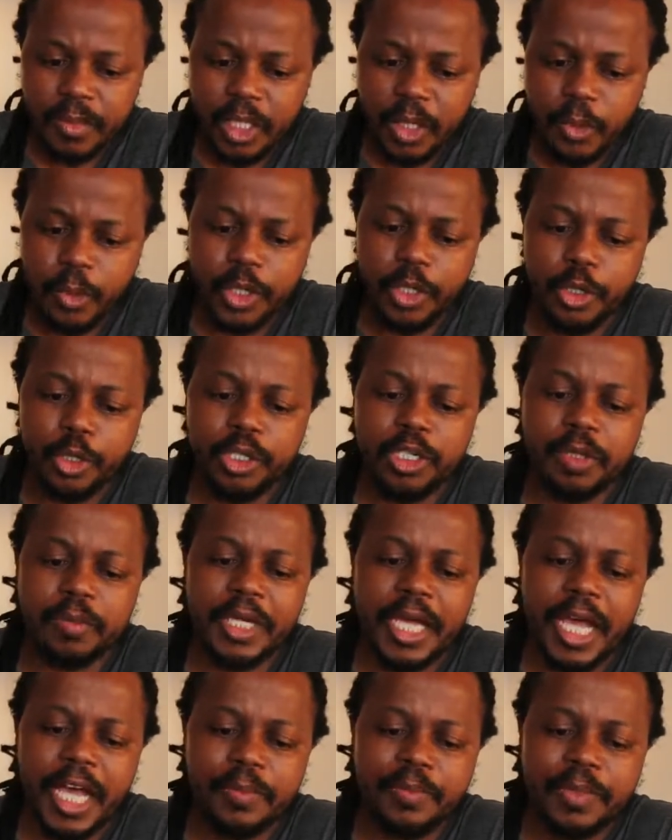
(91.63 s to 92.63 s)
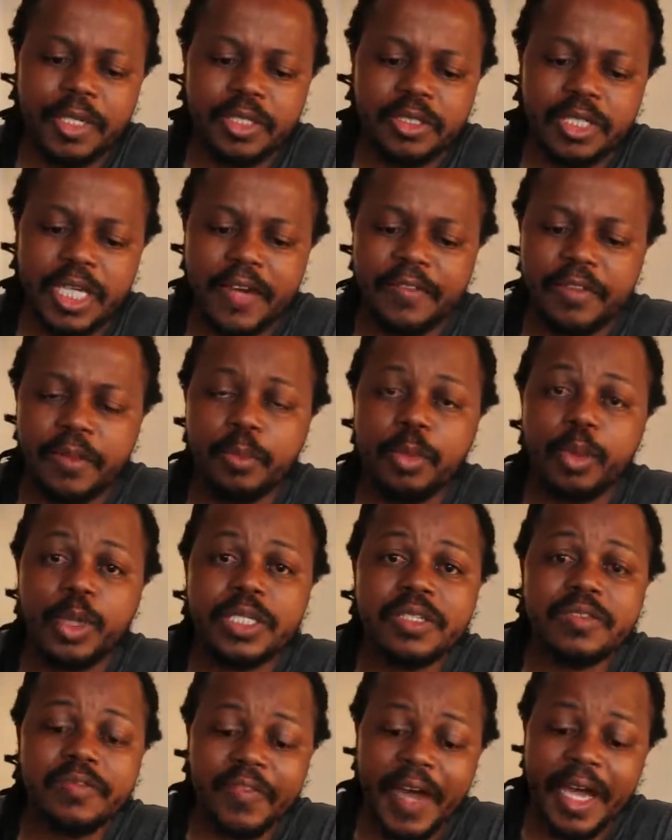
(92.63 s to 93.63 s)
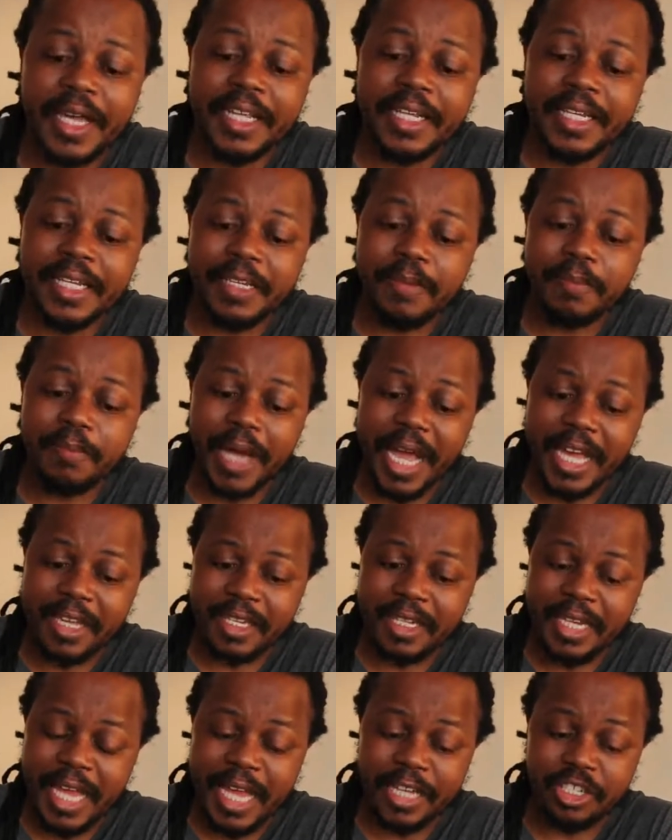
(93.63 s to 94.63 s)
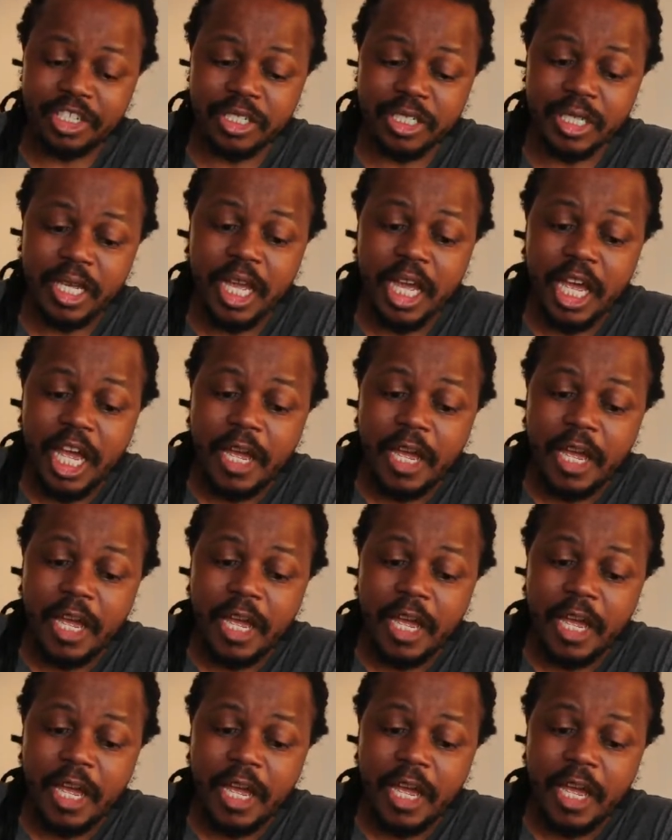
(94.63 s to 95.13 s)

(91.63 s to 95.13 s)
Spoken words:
we couldn't be happier to have the boys finally back in action.